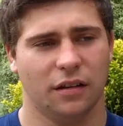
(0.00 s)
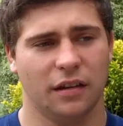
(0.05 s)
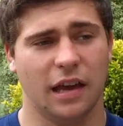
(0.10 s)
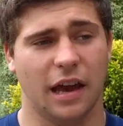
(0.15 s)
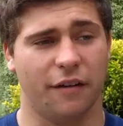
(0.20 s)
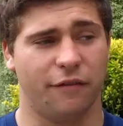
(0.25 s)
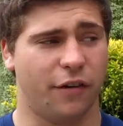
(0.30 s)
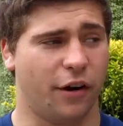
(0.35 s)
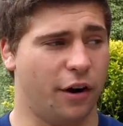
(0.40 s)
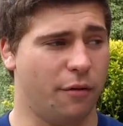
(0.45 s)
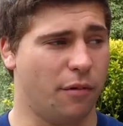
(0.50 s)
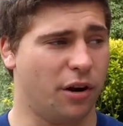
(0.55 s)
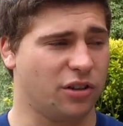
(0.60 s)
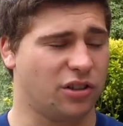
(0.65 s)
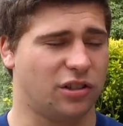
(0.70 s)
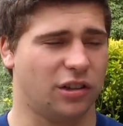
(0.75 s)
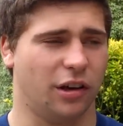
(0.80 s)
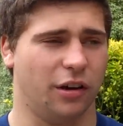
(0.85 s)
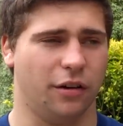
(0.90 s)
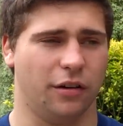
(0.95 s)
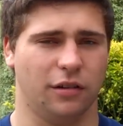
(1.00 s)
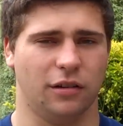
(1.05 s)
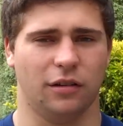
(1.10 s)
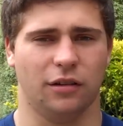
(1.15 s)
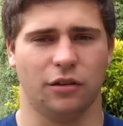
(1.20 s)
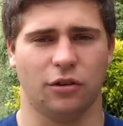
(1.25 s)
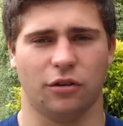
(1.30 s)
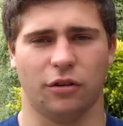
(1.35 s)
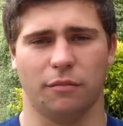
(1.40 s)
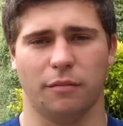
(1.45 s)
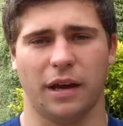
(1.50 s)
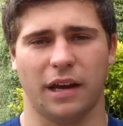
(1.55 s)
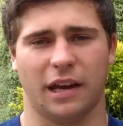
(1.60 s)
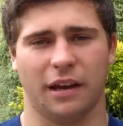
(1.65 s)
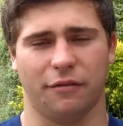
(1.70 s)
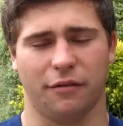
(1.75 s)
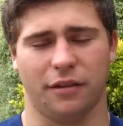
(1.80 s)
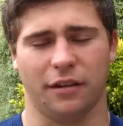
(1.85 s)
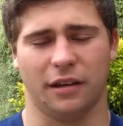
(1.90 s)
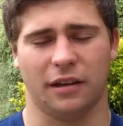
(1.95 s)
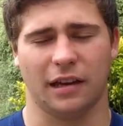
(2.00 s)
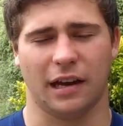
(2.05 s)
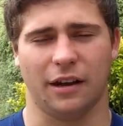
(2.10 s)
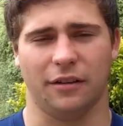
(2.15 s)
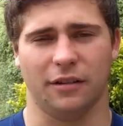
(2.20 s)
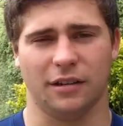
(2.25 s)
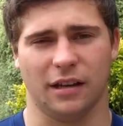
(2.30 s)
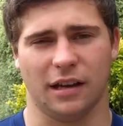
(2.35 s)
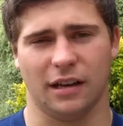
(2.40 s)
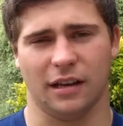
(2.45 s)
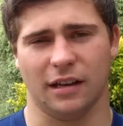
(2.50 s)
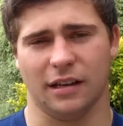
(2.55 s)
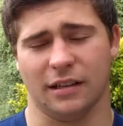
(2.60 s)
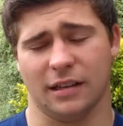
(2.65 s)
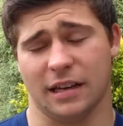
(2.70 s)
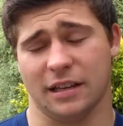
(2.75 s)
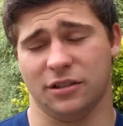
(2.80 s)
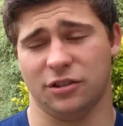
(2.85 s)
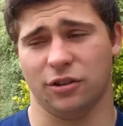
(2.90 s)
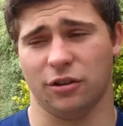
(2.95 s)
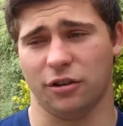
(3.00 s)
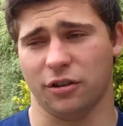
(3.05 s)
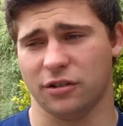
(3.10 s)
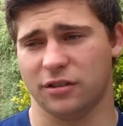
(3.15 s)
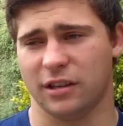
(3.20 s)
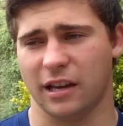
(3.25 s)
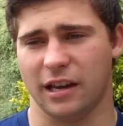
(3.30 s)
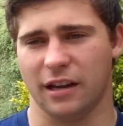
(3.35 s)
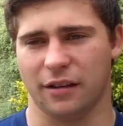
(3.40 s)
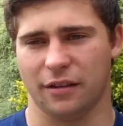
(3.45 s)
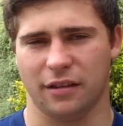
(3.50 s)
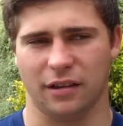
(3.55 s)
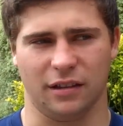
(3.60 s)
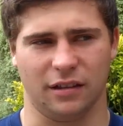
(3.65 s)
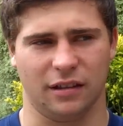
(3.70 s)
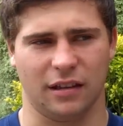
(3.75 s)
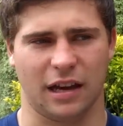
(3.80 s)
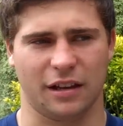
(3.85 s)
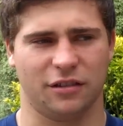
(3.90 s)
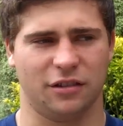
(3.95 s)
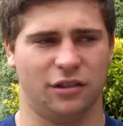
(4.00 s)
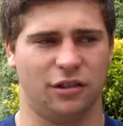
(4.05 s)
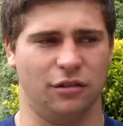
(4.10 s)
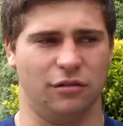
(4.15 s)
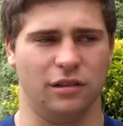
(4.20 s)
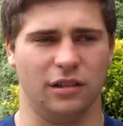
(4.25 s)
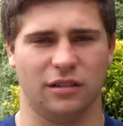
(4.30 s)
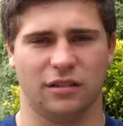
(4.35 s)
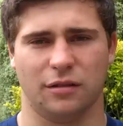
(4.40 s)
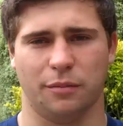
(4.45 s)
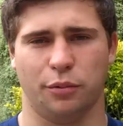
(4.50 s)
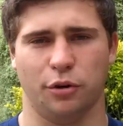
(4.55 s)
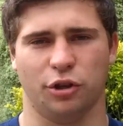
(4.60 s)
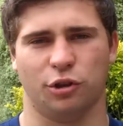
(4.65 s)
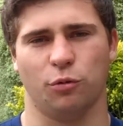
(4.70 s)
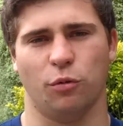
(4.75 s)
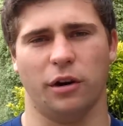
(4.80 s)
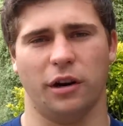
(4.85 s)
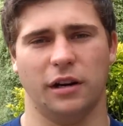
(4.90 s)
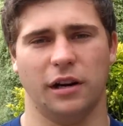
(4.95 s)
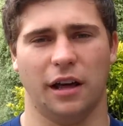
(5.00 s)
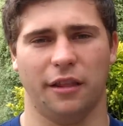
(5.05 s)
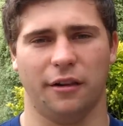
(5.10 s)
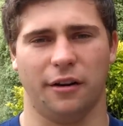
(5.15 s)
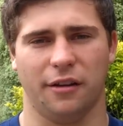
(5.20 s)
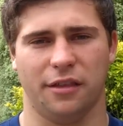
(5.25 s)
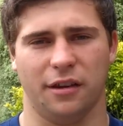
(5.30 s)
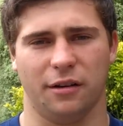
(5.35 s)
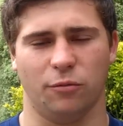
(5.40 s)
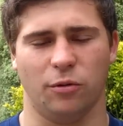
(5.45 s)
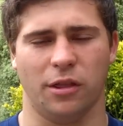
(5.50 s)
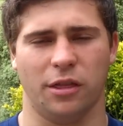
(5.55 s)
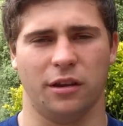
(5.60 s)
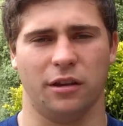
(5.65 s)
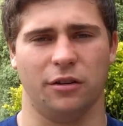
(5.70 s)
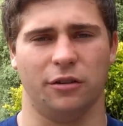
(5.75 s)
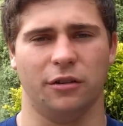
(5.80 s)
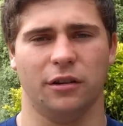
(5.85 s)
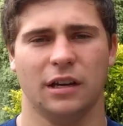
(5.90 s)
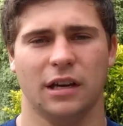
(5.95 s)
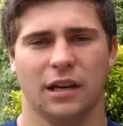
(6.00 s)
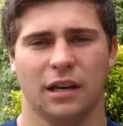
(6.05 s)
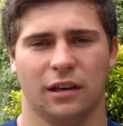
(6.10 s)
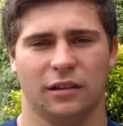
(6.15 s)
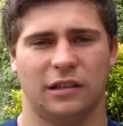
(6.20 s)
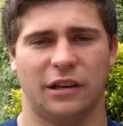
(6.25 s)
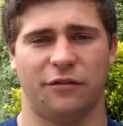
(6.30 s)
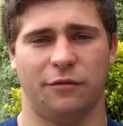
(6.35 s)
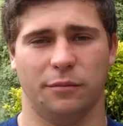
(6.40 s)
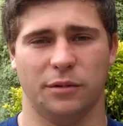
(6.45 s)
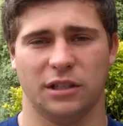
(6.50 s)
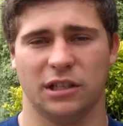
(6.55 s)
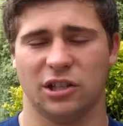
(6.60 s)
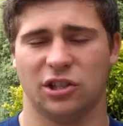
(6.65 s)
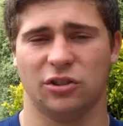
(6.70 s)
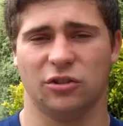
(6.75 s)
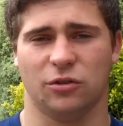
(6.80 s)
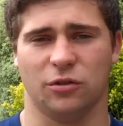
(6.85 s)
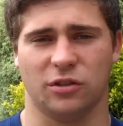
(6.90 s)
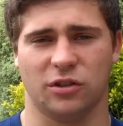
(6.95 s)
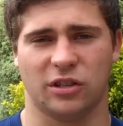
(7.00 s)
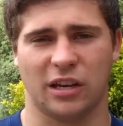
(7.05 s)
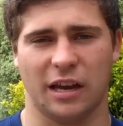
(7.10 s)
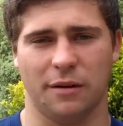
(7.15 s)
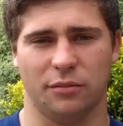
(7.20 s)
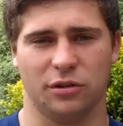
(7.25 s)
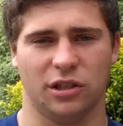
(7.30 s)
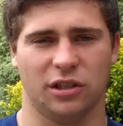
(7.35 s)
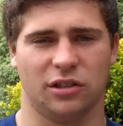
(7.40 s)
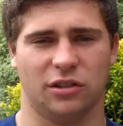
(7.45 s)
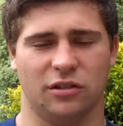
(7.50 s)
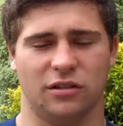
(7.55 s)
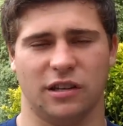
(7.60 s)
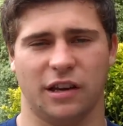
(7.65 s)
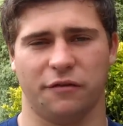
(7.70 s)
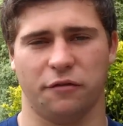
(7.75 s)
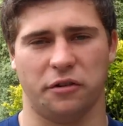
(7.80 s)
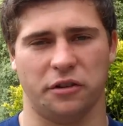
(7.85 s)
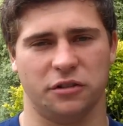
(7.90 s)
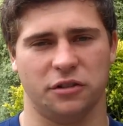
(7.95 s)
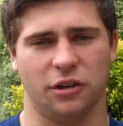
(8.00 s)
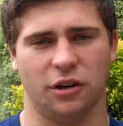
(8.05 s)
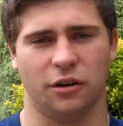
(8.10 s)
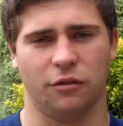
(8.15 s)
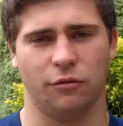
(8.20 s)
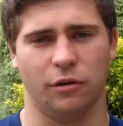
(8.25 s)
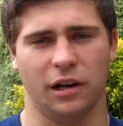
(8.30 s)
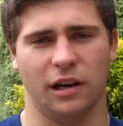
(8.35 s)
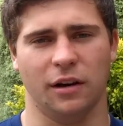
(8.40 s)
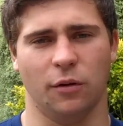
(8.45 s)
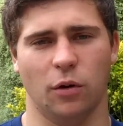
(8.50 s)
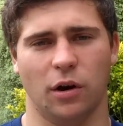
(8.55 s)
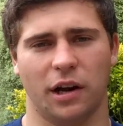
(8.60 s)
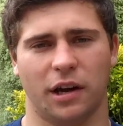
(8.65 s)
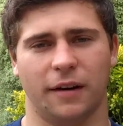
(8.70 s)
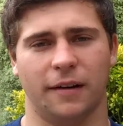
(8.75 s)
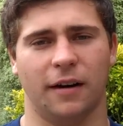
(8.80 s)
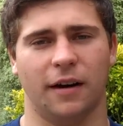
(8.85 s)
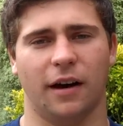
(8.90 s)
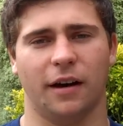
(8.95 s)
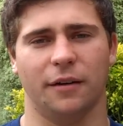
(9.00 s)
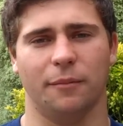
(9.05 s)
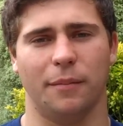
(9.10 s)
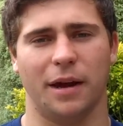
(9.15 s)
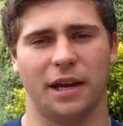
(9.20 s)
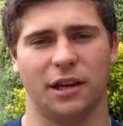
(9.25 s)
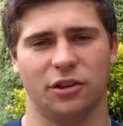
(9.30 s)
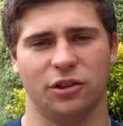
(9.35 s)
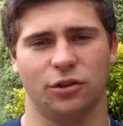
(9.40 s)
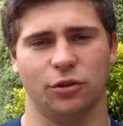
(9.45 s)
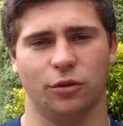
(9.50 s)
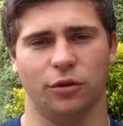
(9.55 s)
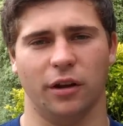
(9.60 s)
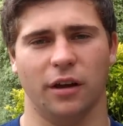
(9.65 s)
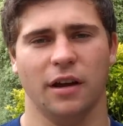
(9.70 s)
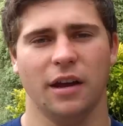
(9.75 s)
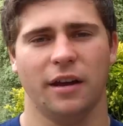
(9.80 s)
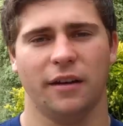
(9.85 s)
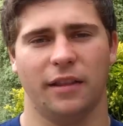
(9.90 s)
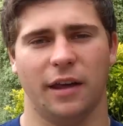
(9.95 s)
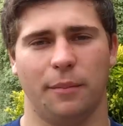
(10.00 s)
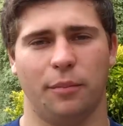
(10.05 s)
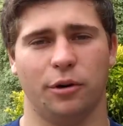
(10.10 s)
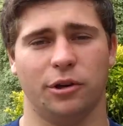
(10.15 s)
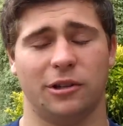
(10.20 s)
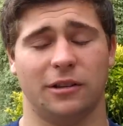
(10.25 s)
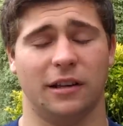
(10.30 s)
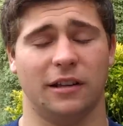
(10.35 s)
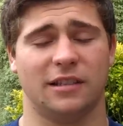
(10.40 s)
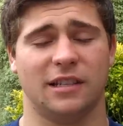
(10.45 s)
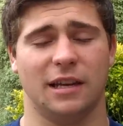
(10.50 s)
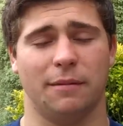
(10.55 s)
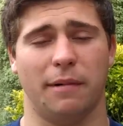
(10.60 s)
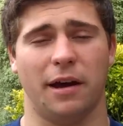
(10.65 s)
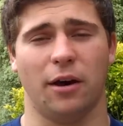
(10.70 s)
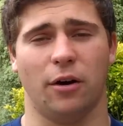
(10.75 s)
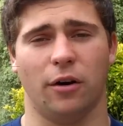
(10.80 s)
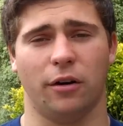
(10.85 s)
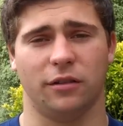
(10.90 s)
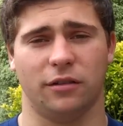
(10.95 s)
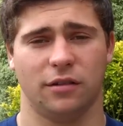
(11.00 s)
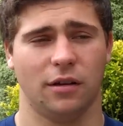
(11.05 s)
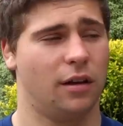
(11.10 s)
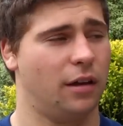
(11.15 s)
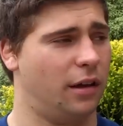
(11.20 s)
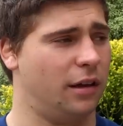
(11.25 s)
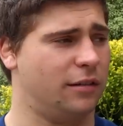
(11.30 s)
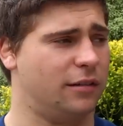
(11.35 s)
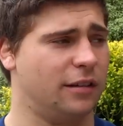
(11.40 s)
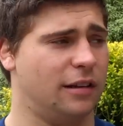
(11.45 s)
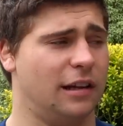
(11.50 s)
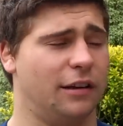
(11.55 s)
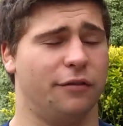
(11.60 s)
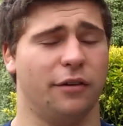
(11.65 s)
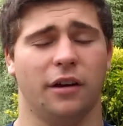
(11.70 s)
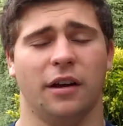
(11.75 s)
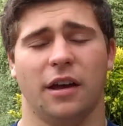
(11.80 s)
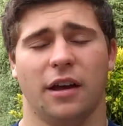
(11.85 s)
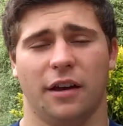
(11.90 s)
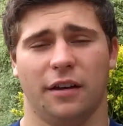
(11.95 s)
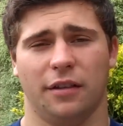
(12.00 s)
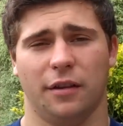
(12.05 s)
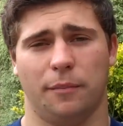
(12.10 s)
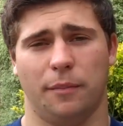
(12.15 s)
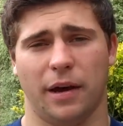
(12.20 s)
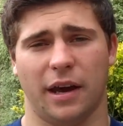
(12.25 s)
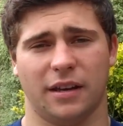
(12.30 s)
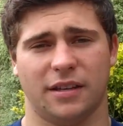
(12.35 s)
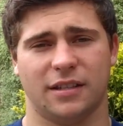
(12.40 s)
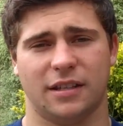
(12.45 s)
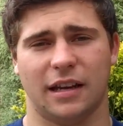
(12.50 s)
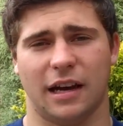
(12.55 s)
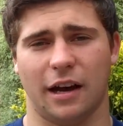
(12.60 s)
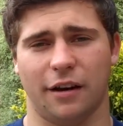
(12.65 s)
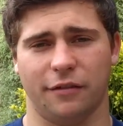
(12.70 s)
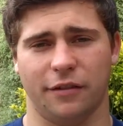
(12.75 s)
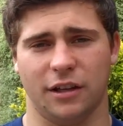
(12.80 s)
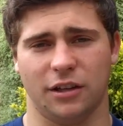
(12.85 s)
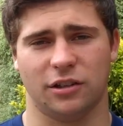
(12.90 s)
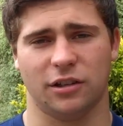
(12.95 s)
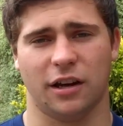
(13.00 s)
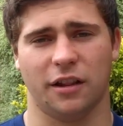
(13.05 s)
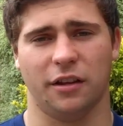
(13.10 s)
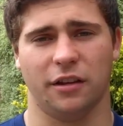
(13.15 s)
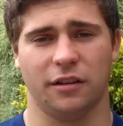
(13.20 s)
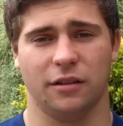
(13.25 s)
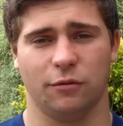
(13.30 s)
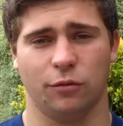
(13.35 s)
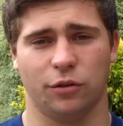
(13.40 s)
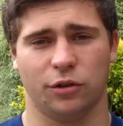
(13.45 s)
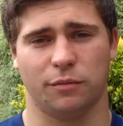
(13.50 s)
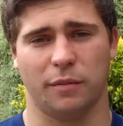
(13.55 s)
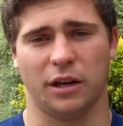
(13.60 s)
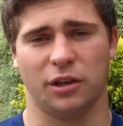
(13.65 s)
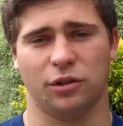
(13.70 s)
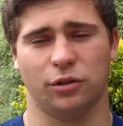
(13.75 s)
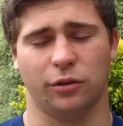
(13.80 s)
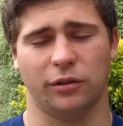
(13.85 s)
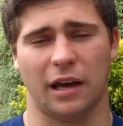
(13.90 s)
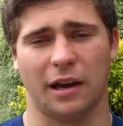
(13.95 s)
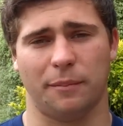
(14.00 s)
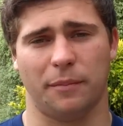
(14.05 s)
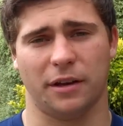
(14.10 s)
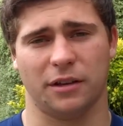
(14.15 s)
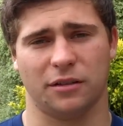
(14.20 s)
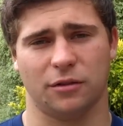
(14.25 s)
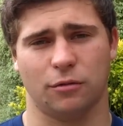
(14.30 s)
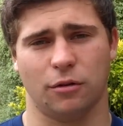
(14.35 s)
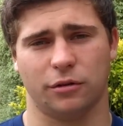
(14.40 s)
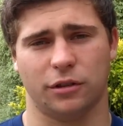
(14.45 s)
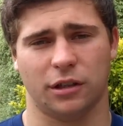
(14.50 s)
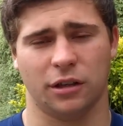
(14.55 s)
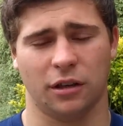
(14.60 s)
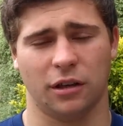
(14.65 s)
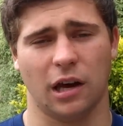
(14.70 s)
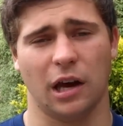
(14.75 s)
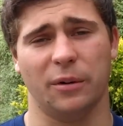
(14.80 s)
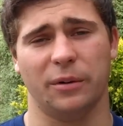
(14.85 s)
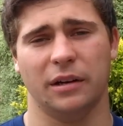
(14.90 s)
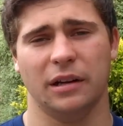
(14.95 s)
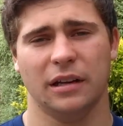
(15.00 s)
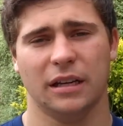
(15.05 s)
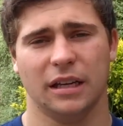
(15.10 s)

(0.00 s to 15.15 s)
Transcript: Yeah, very much so. You know, you've got to make everything count. As John has said, I think the attitude is to push one another. I think whether you're in different positions or the same positions, everyone's you know really working hard and making sure that they're pushing their teammate on to uh, deliver the best out of each other, to make sure that best squad can go and,